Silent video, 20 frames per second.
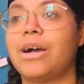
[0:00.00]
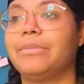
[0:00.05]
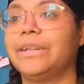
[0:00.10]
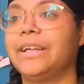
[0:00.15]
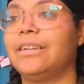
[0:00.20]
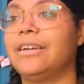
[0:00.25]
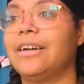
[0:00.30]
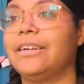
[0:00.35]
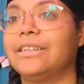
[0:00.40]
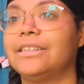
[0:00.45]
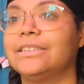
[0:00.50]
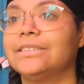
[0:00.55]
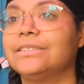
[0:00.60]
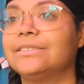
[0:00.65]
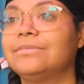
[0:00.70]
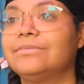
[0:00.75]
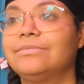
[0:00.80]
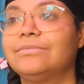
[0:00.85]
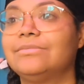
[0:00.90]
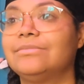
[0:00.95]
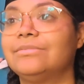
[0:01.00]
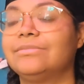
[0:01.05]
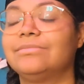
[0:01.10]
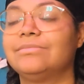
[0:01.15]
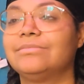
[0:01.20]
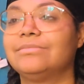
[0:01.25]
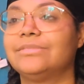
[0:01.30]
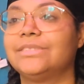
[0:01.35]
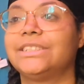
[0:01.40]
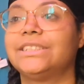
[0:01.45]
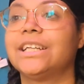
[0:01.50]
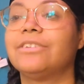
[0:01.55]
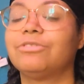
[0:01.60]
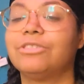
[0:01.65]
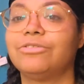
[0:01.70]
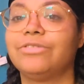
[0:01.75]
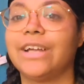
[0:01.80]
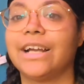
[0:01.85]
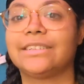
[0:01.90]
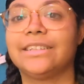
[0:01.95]
a lot of
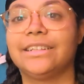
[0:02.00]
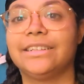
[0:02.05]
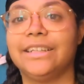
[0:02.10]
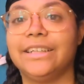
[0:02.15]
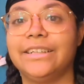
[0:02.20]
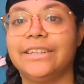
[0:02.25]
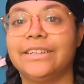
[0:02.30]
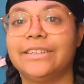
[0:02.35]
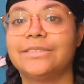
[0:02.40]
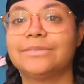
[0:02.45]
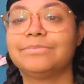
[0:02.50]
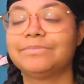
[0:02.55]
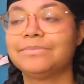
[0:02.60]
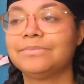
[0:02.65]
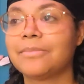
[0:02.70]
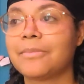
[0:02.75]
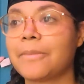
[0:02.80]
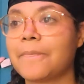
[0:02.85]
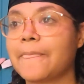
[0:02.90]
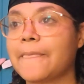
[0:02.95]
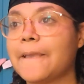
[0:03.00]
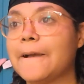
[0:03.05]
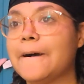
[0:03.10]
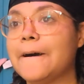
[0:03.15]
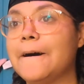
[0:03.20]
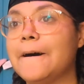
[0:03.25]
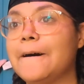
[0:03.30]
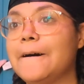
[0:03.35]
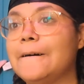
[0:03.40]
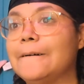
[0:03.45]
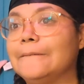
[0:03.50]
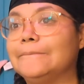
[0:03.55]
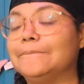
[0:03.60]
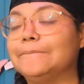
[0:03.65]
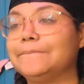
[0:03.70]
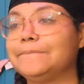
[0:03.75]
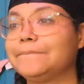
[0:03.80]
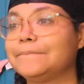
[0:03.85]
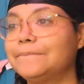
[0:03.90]
self-reflecting needed. She